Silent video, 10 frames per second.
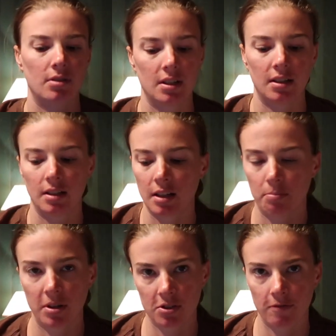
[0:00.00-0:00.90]
knew I needed to get a
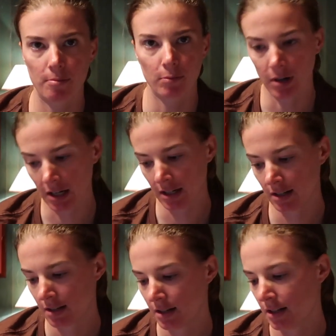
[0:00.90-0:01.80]
picture from a ride,
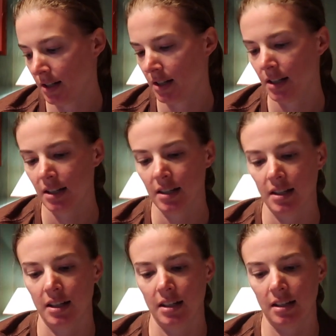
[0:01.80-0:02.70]

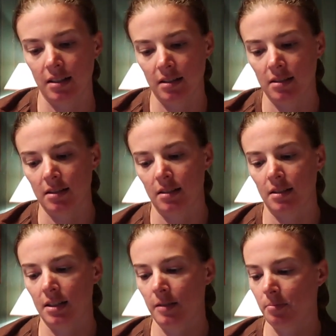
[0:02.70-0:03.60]
and
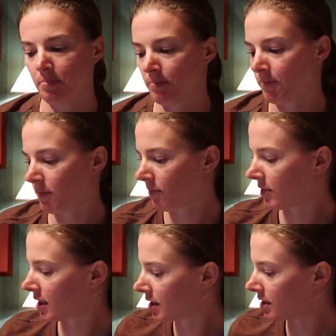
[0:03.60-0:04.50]
I
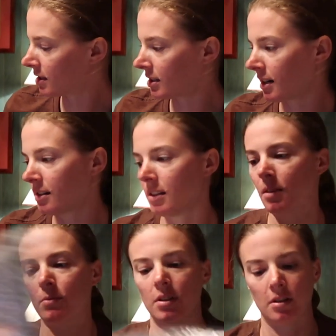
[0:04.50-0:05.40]
have decided that
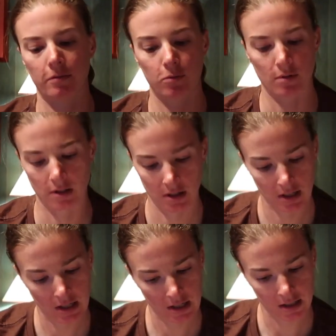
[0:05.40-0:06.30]
I wanted it for
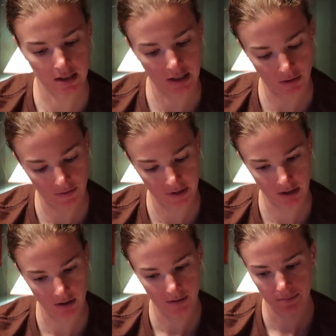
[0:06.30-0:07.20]
the Tower of
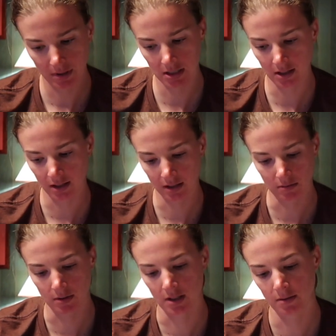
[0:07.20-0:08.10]
Terror because I like that
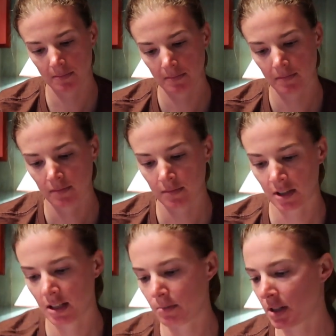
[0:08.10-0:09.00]
ride,
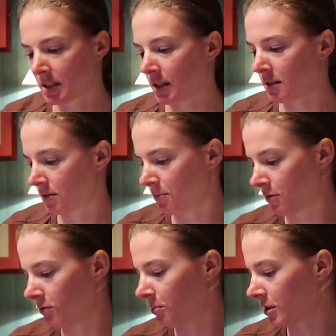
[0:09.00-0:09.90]
and because it had this super
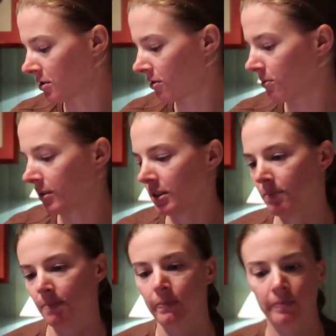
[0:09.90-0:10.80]
cool picture to go with it.
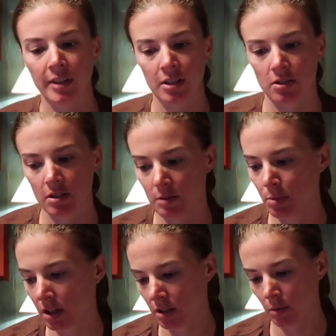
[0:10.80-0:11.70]
So this is
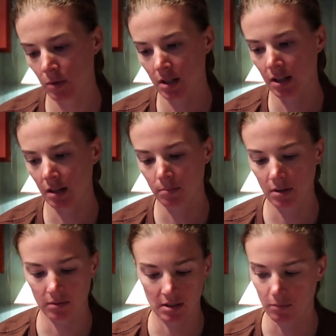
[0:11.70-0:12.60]
bigger than I wanted to get, but
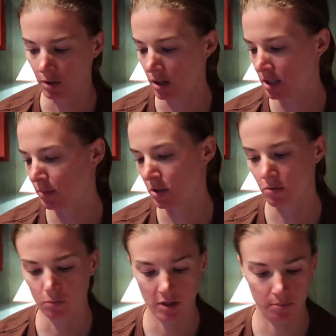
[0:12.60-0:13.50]
it was a
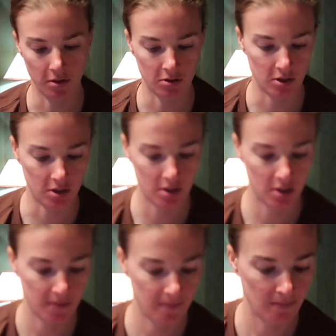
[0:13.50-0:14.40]
special with purchase.